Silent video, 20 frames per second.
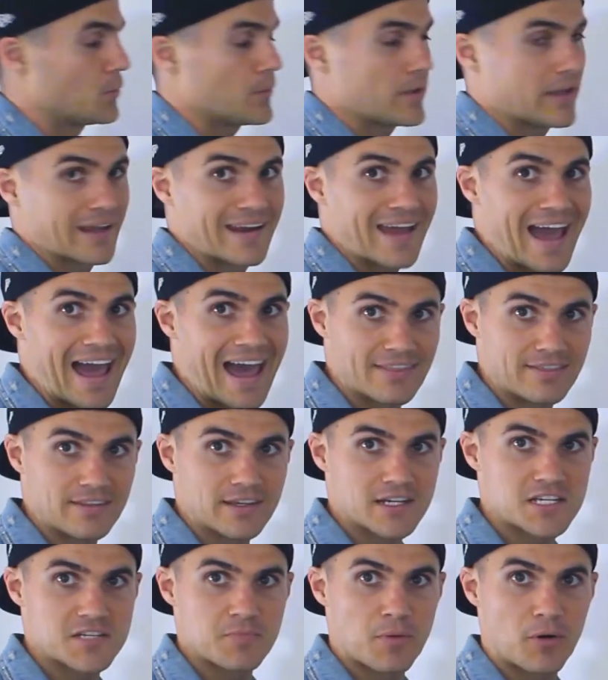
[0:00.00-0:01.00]
We can add the
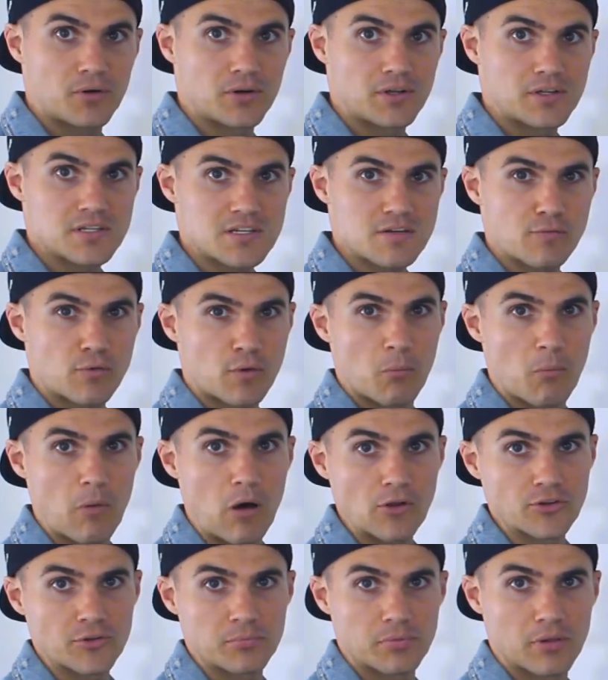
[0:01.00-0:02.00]
exponents if we're
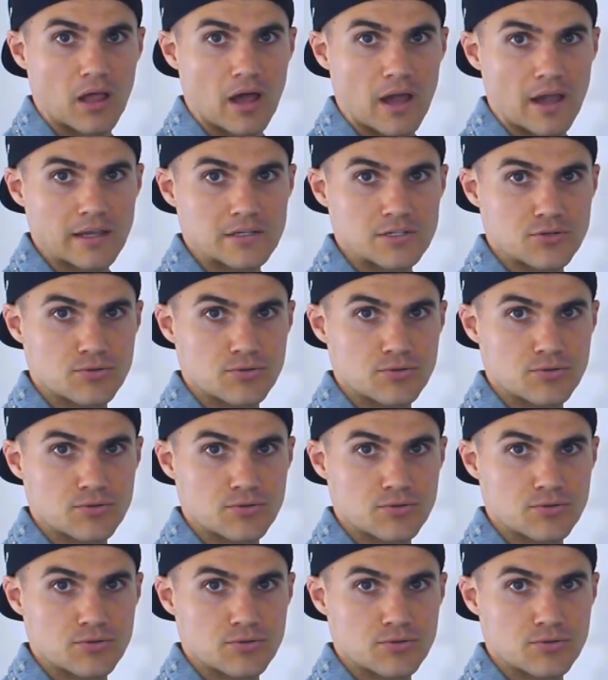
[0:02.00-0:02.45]
multiplying